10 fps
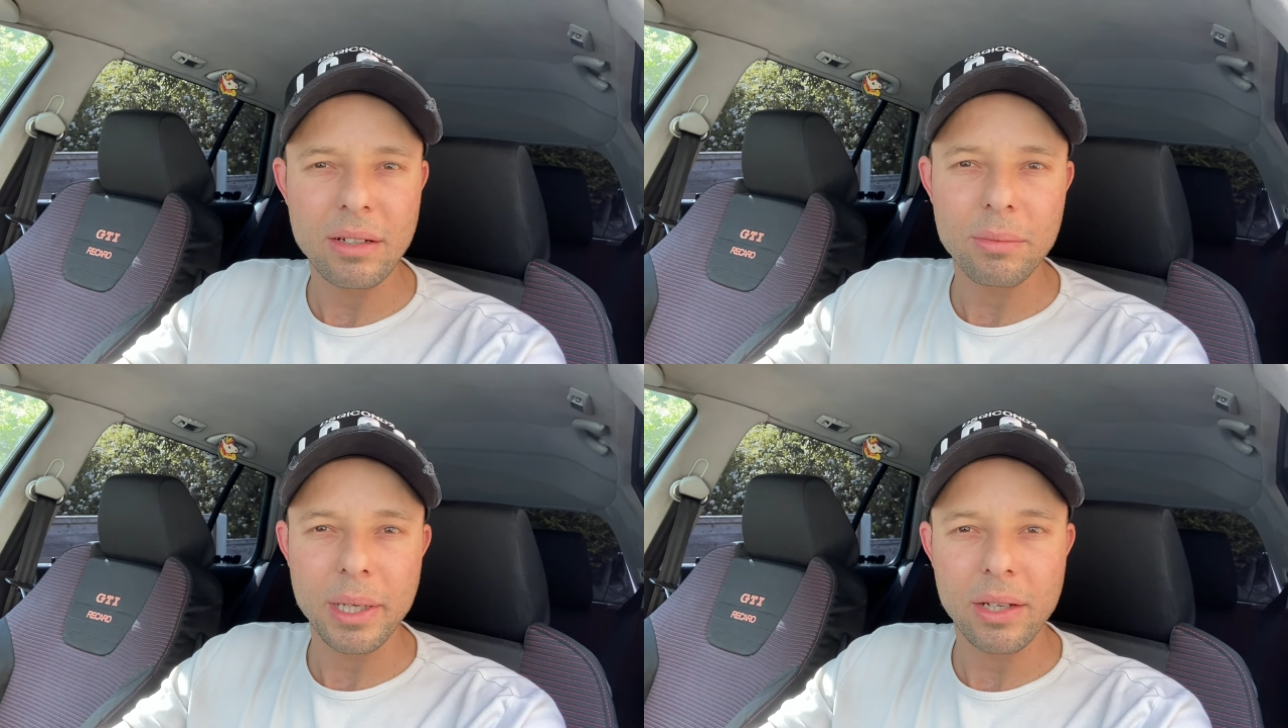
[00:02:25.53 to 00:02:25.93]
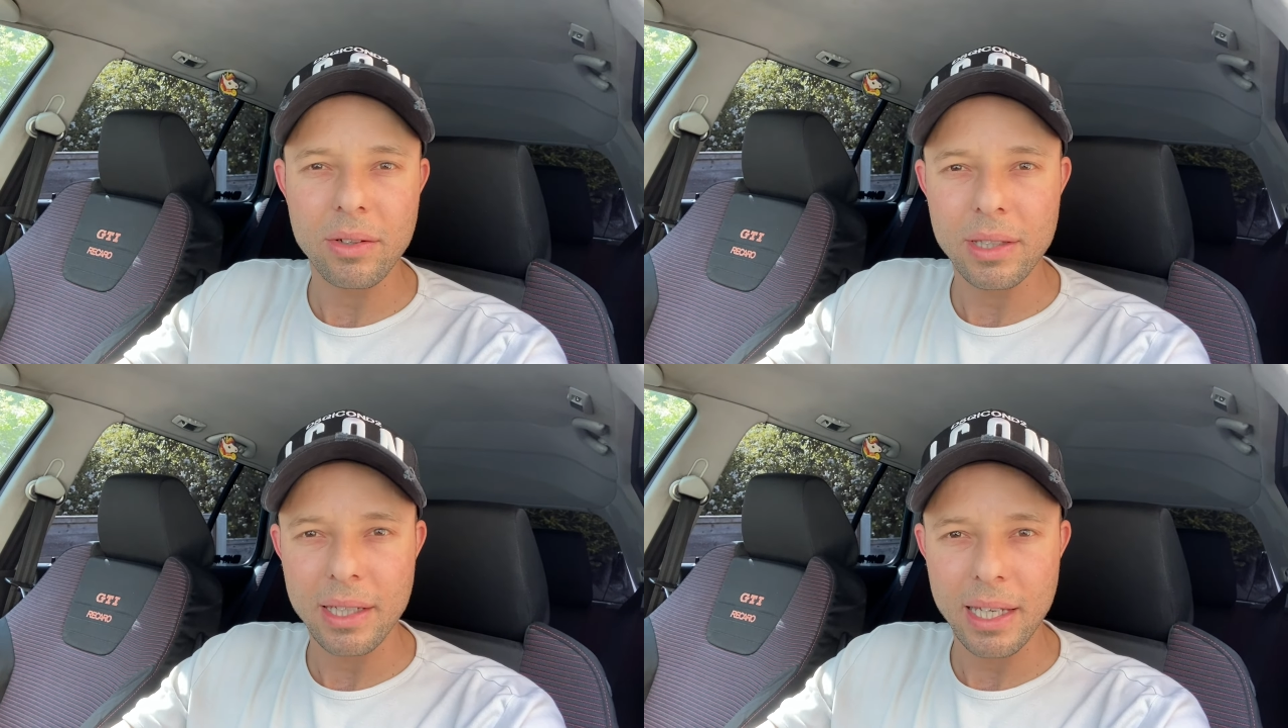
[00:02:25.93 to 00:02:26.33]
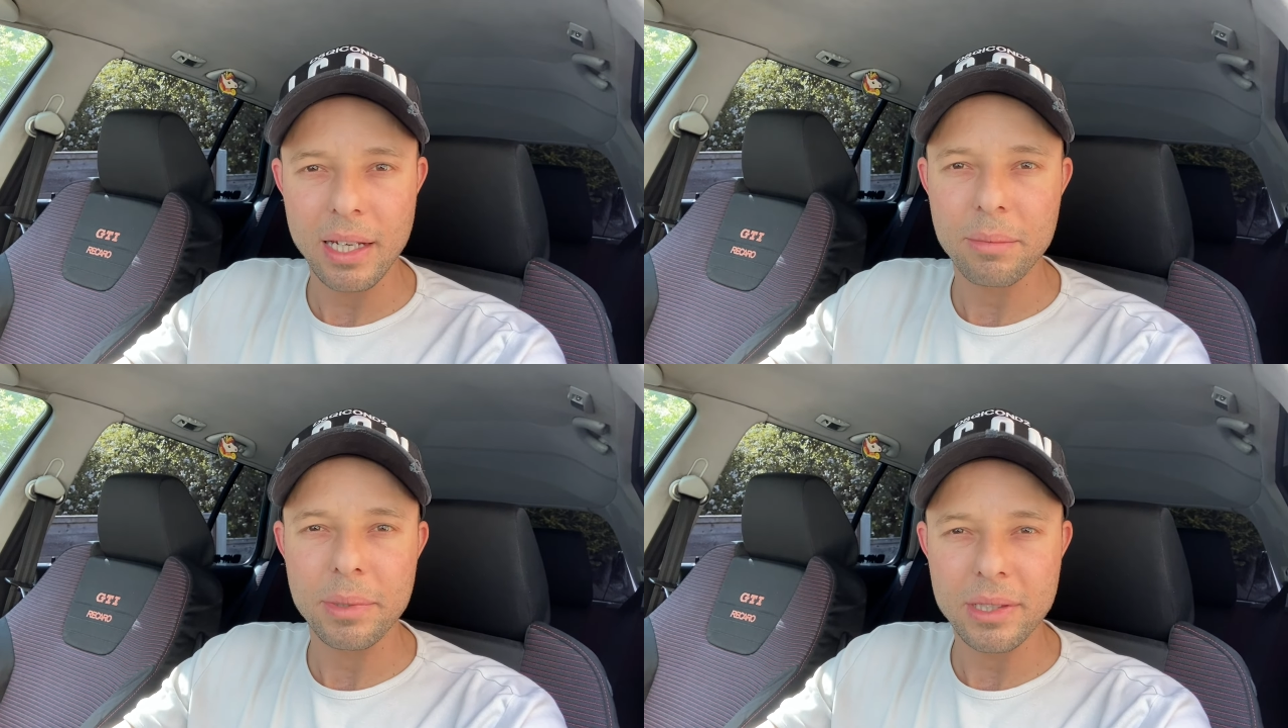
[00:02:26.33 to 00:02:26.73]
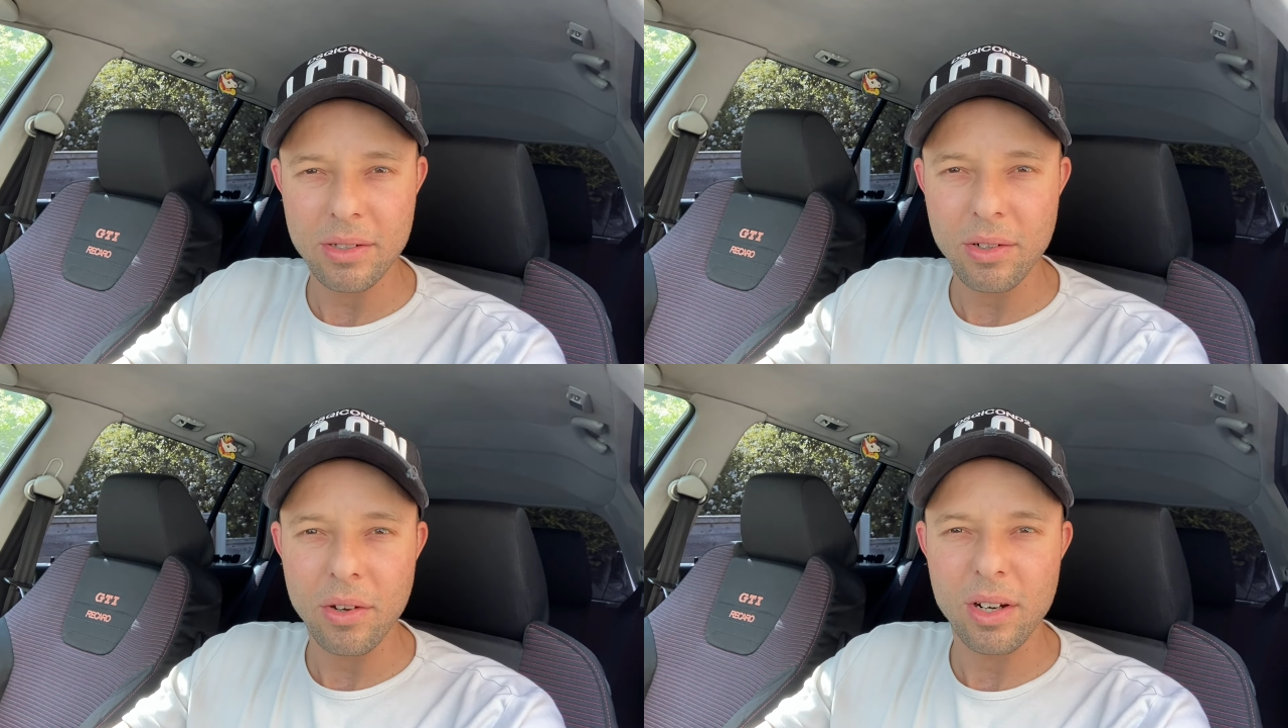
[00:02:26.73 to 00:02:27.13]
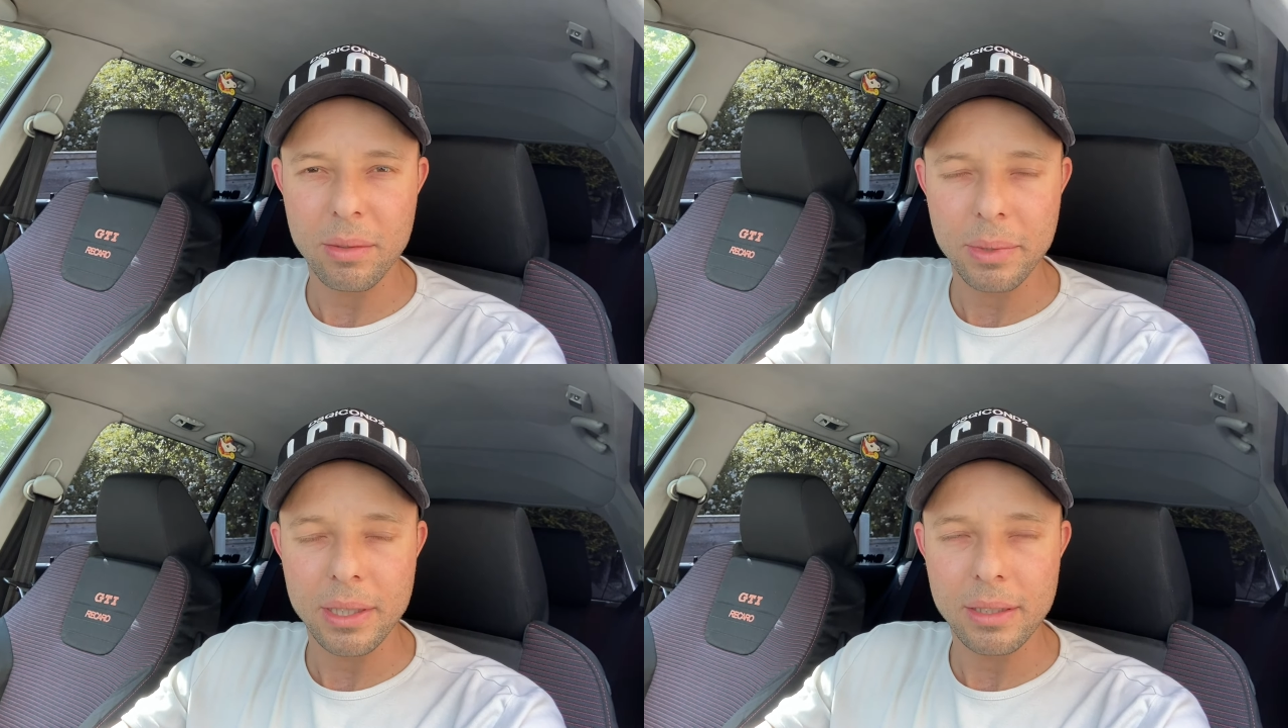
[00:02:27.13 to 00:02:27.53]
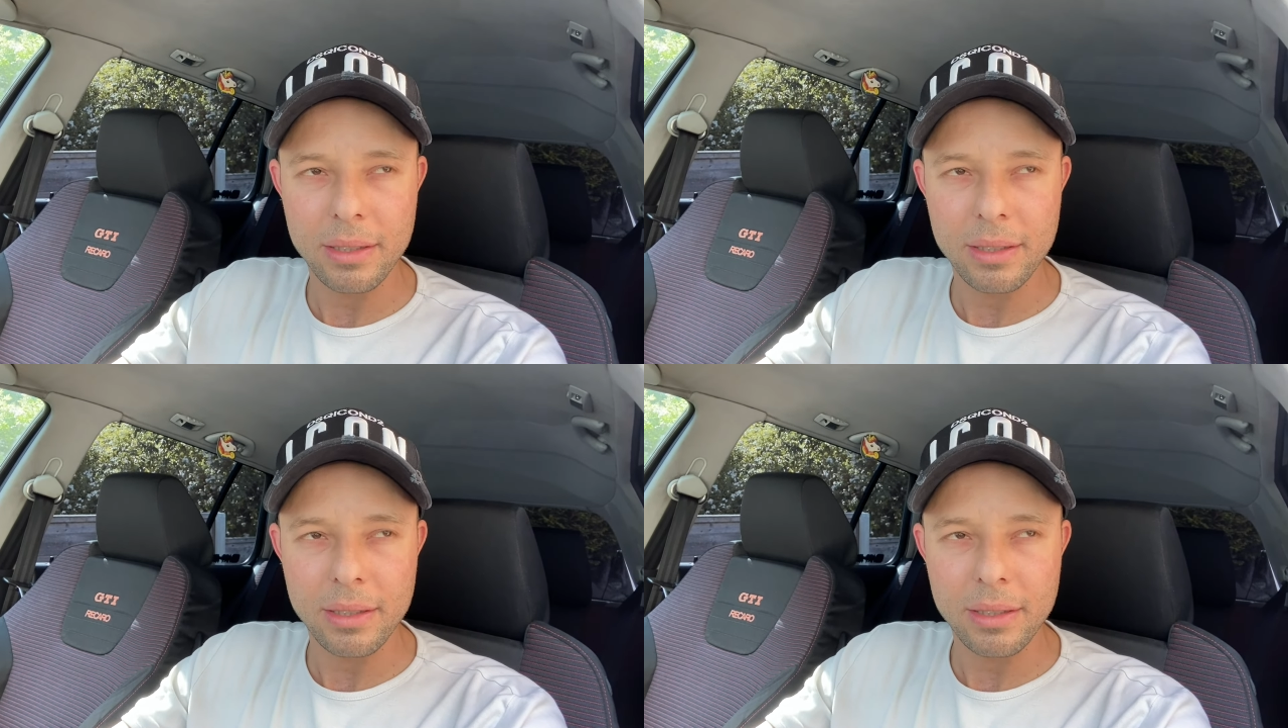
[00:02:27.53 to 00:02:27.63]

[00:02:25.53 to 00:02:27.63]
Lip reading: oh my god, the calipers look horrible,